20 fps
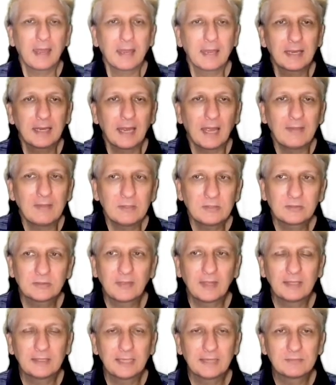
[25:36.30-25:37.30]
And this
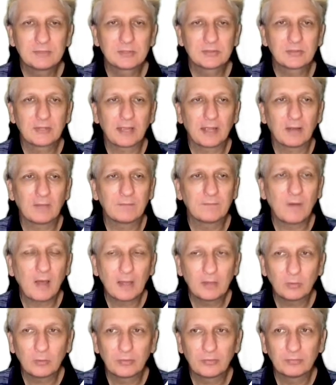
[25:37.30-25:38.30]
then gives us our
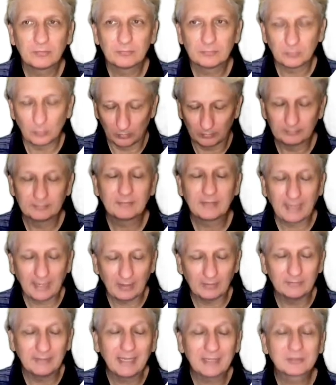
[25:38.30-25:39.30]
final, our
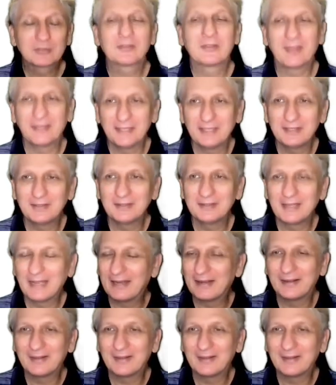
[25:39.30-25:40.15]
next thinking, uh,